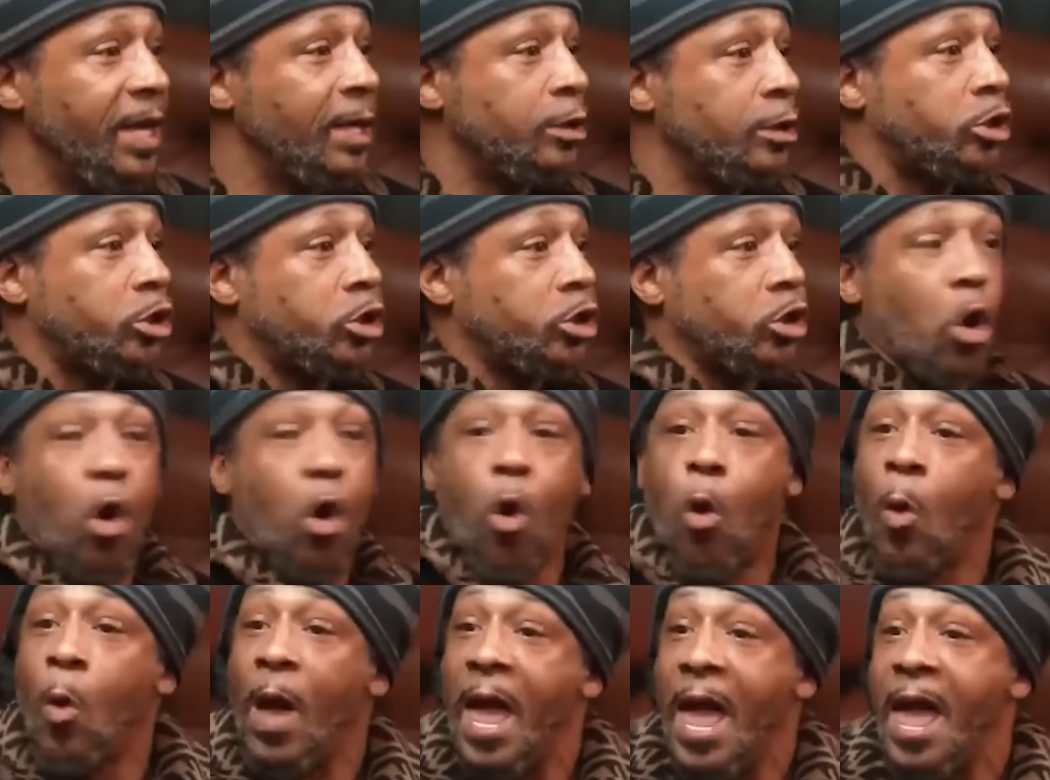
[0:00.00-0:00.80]
then
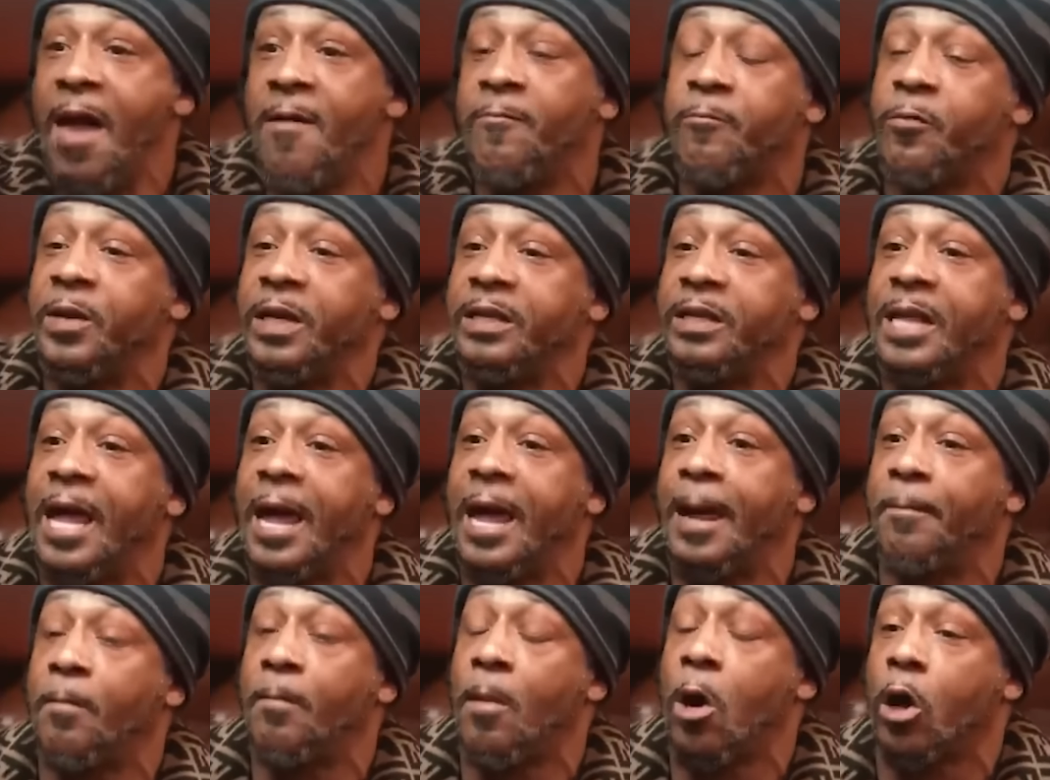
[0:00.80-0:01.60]
stole
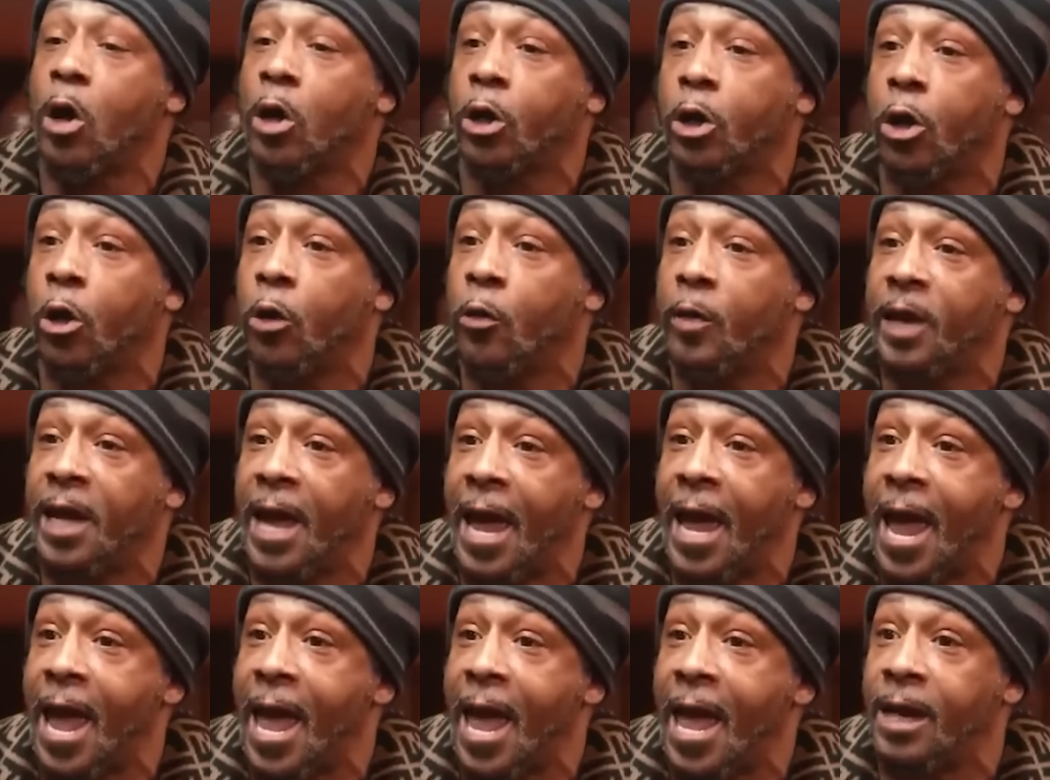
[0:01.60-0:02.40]
everything Mark Curry
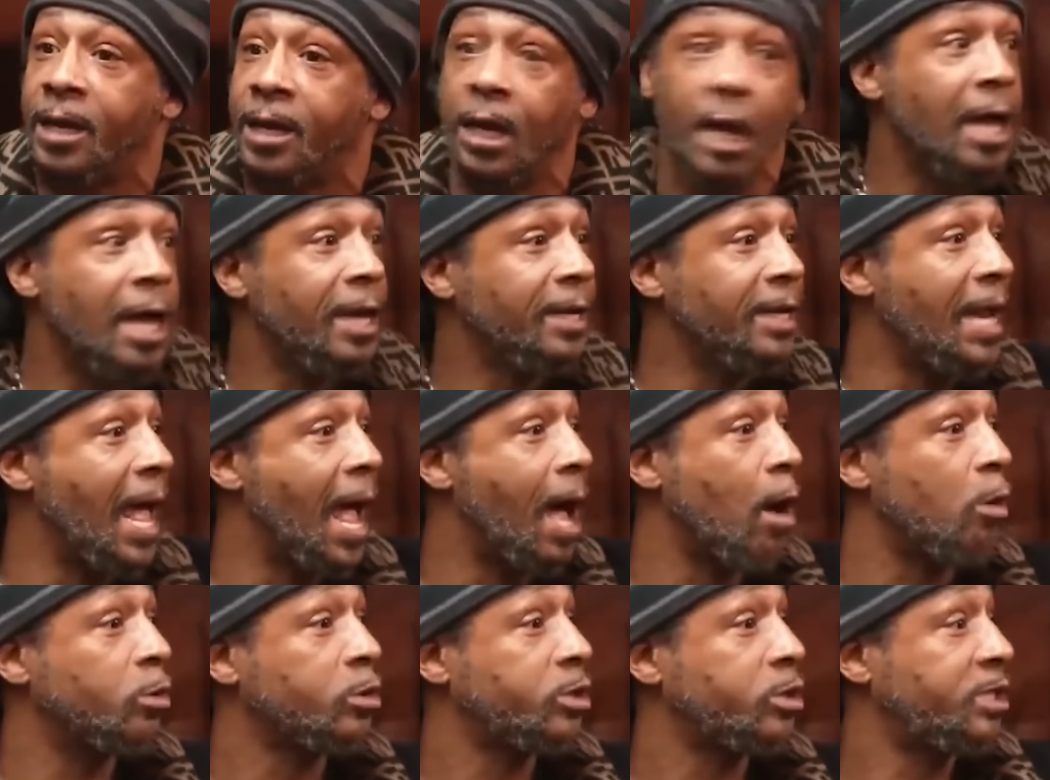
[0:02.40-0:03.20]
had.
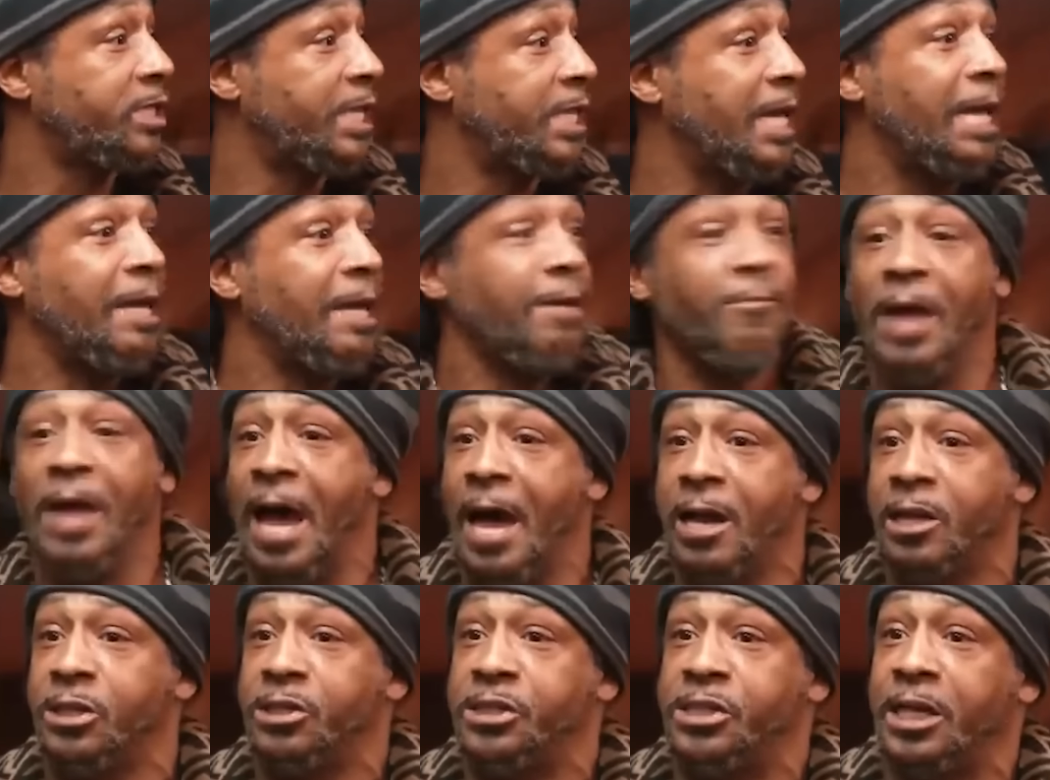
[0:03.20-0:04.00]
Now Steve
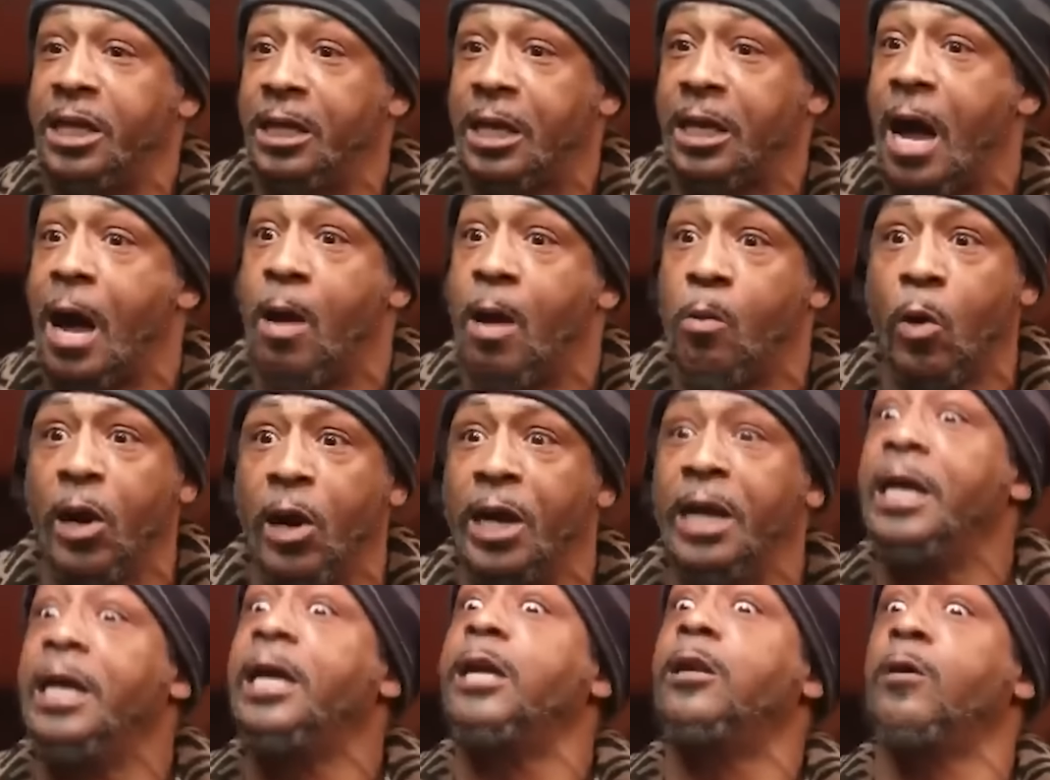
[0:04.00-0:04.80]
got a sitcom where
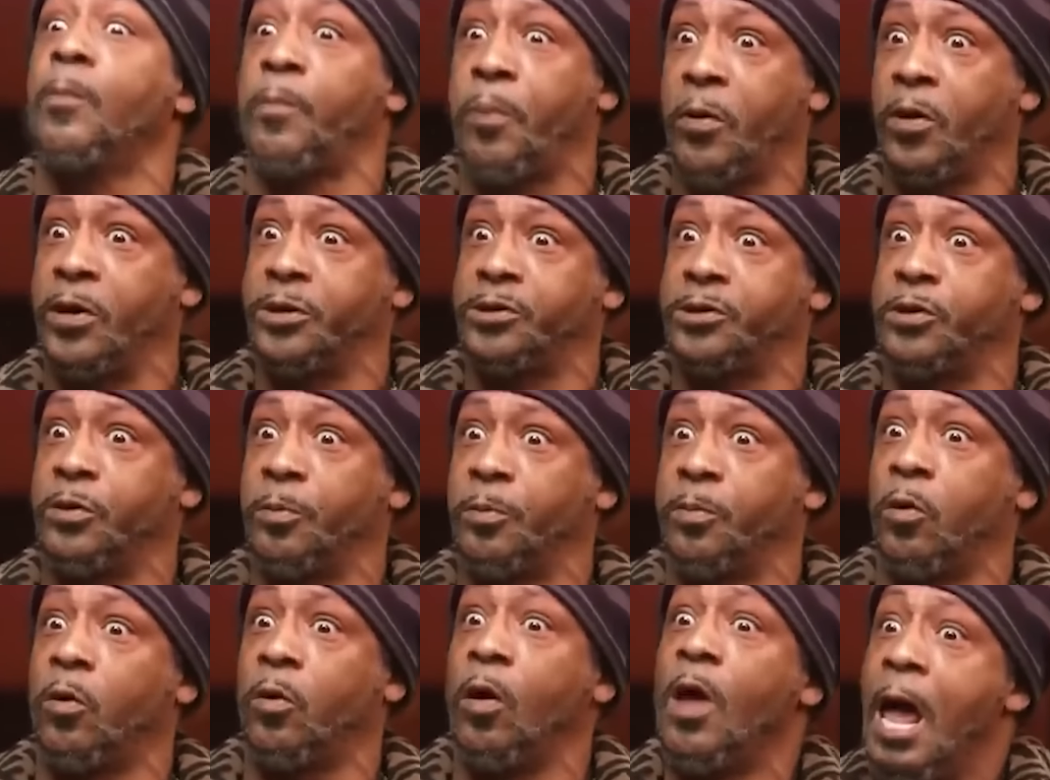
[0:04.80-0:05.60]
he the
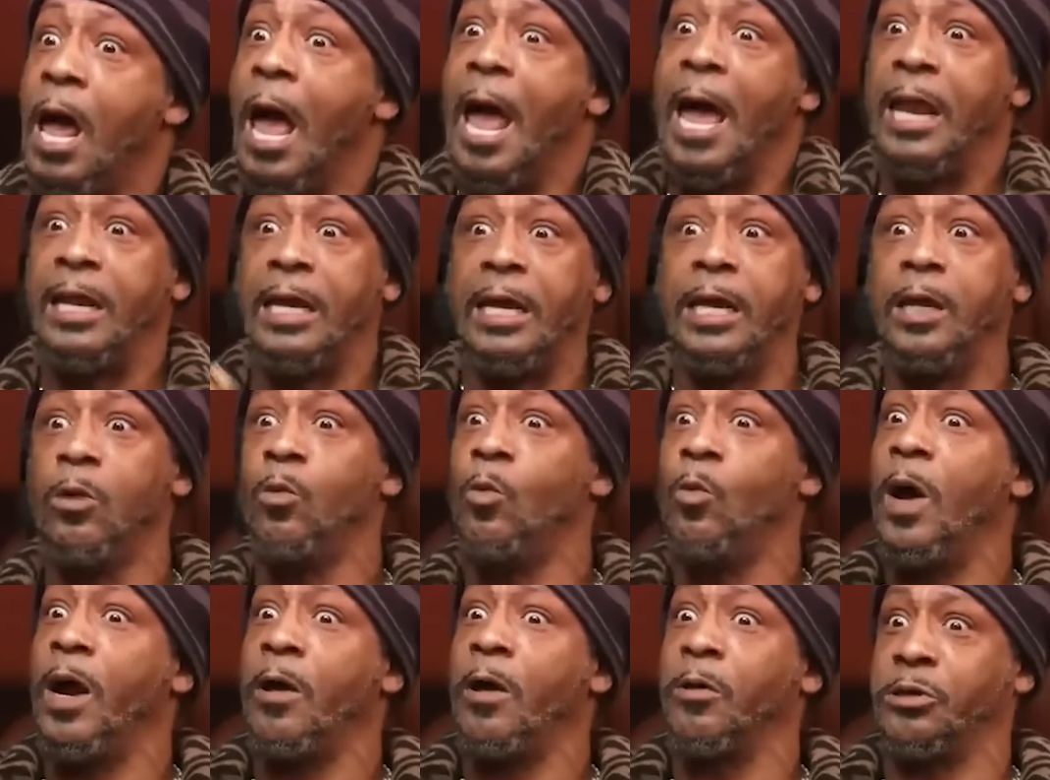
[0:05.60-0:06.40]
principal and he
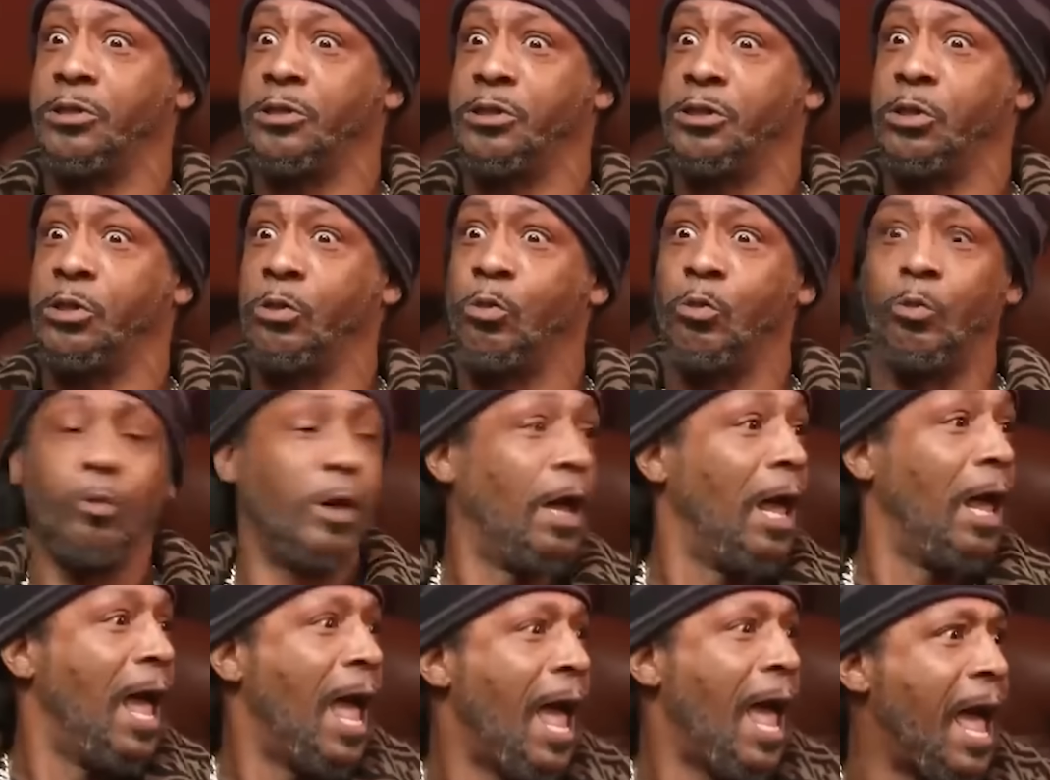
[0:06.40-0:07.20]
wear a suit
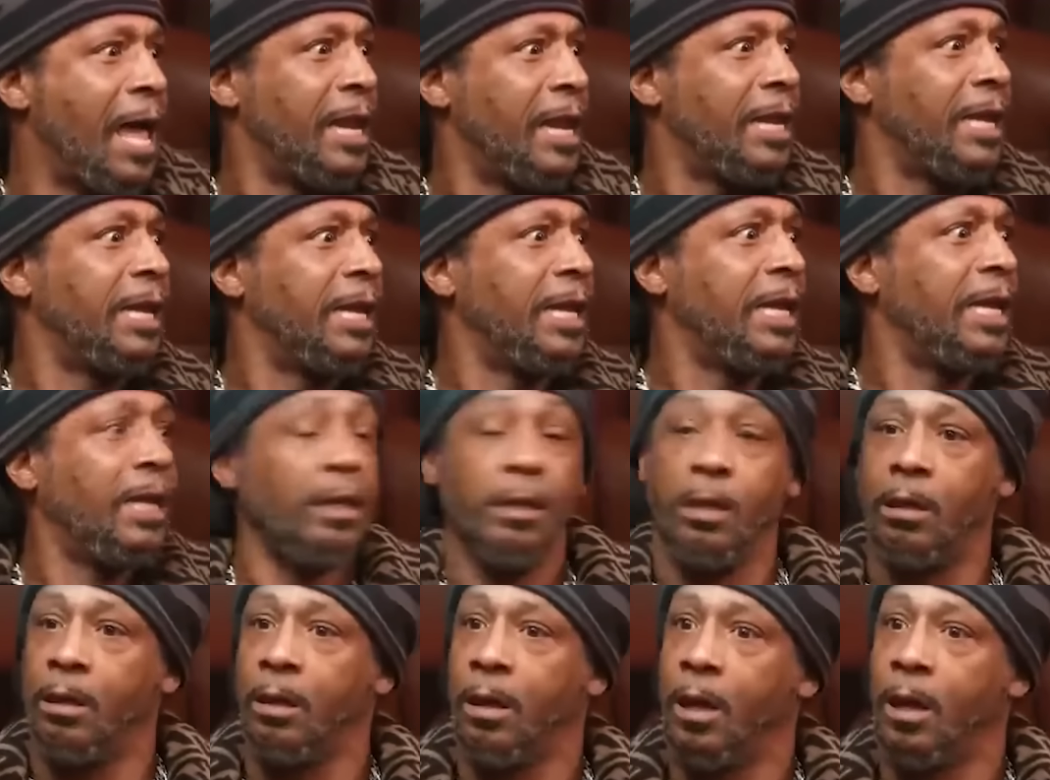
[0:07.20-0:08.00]
and he
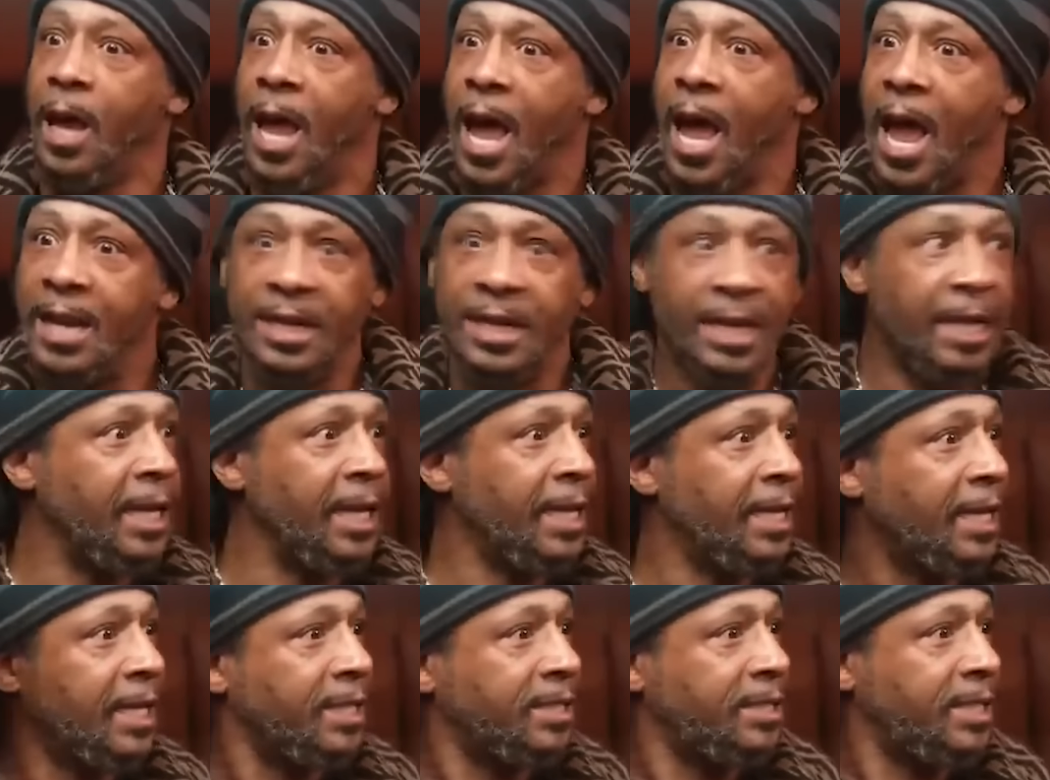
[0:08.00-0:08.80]
and then
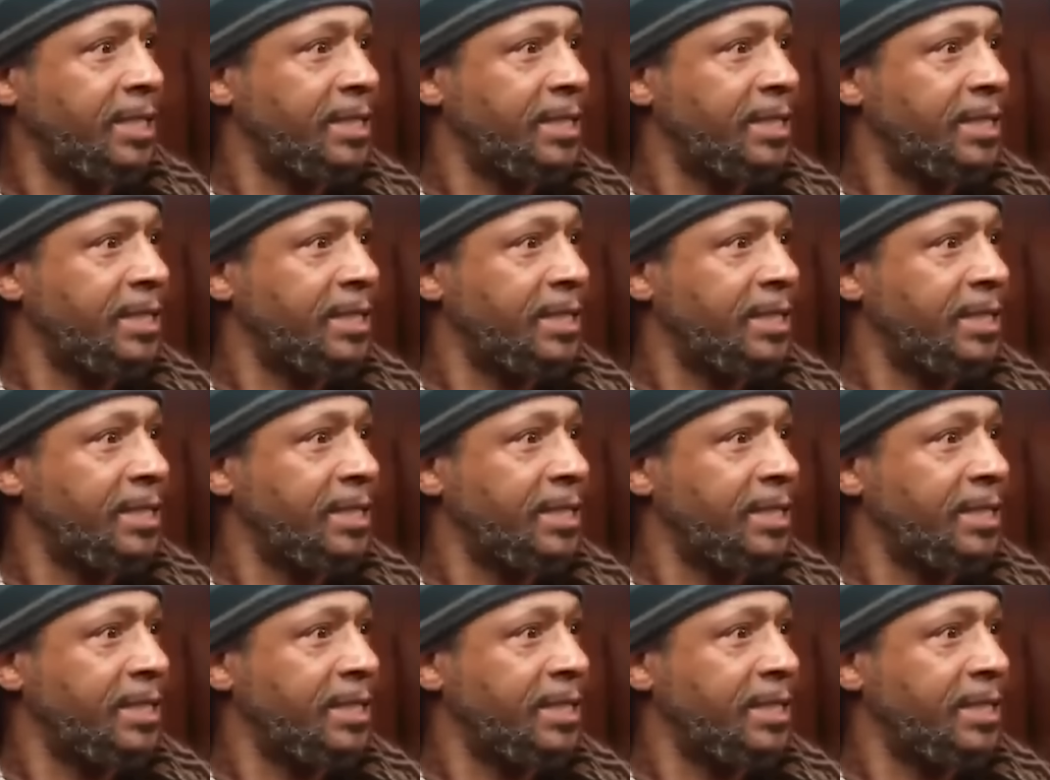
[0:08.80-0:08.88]
he gets